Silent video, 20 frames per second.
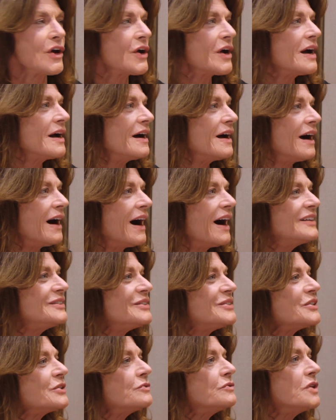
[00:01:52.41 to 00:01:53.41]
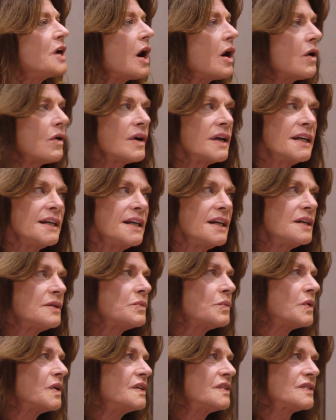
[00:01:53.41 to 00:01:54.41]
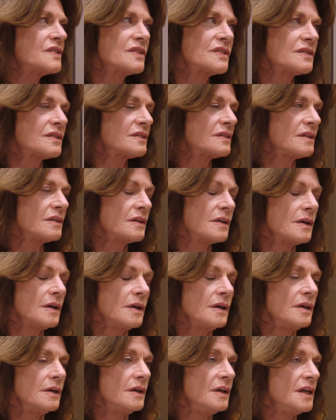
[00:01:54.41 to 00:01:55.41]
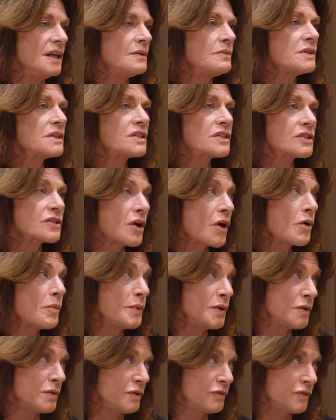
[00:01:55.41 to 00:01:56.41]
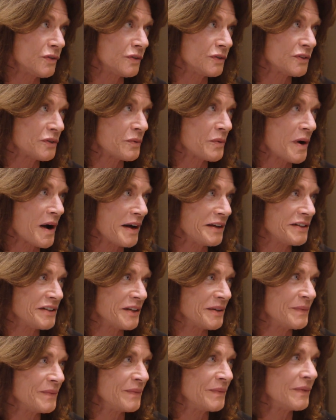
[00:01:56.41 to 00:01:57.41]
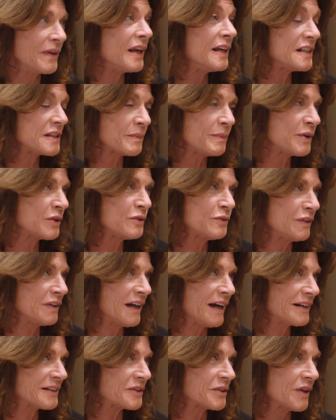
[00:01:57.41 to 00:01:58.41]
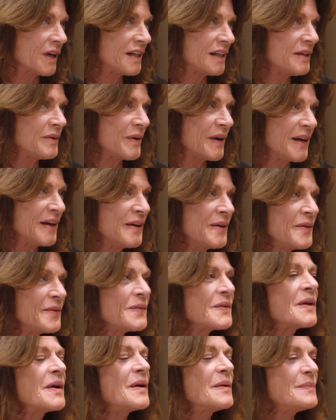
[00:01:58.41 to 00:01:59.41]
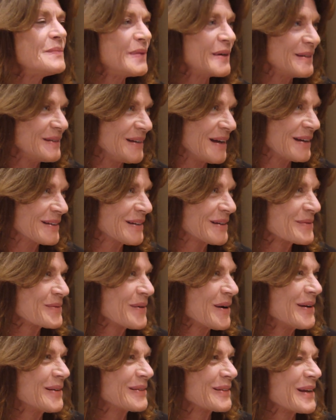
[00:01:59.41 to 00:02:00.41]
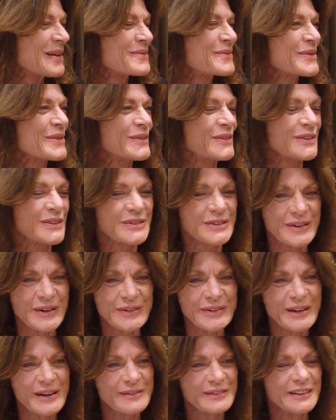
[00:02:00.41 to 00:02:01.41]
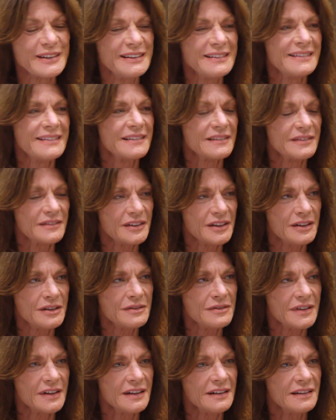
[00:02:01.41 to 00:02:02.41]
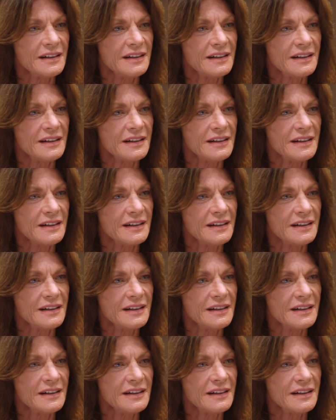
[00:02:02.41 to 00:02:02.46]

Oh yes. Do you know it, it was it was so beautiful to watch him. Yeah. He's a beautiful actor. Anyway. Be heroic. But yes, it was. It was just so lovely. Very, very